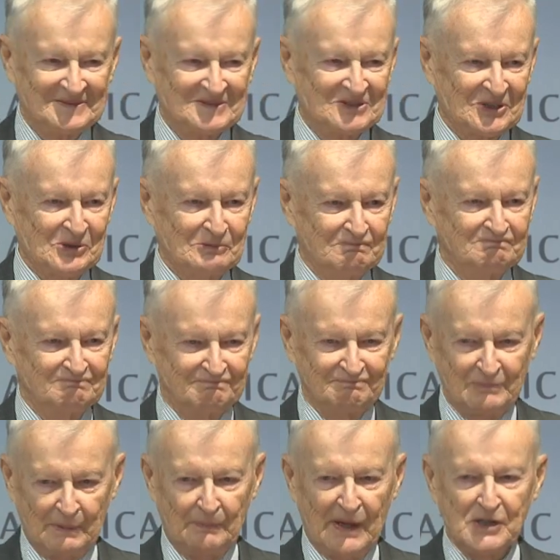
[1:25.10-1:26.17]
So
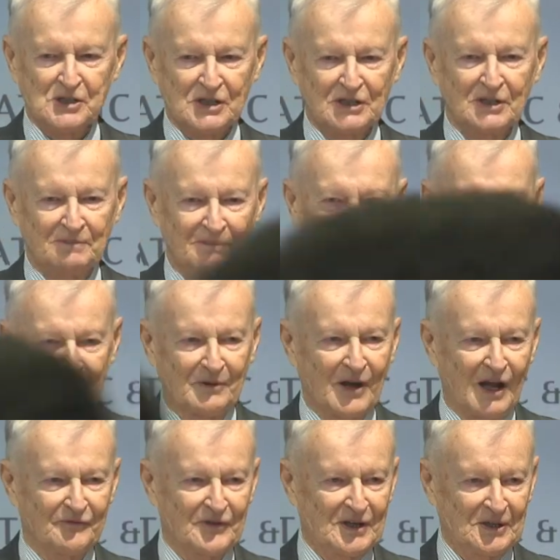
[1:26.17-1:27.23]
be patient, but be
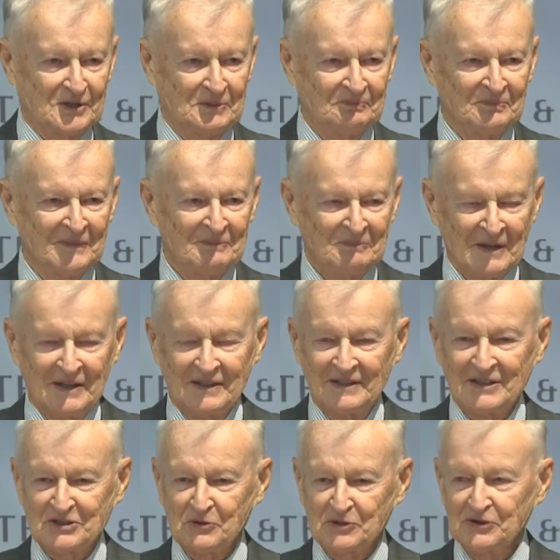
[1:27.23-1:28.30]
confident
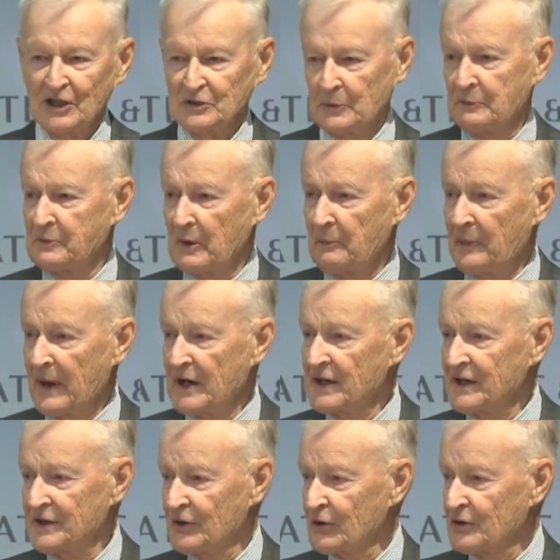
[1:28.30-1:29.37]
this was not a
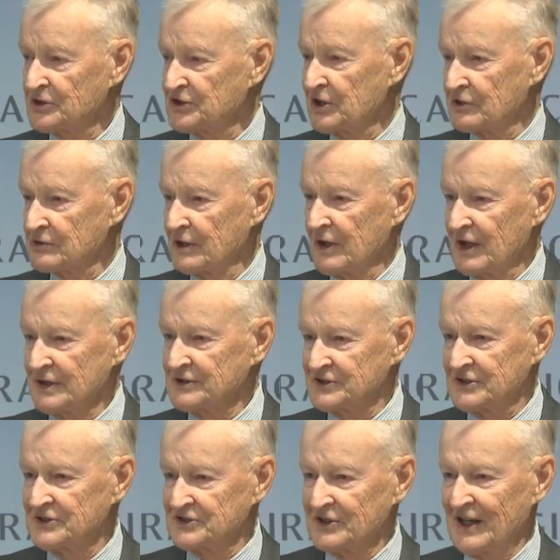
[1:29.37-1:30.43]
prepared or a
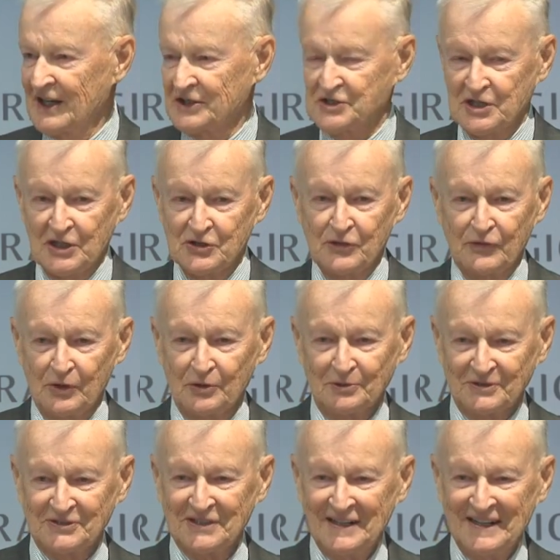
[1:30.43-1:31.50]
synchronized exchange of views.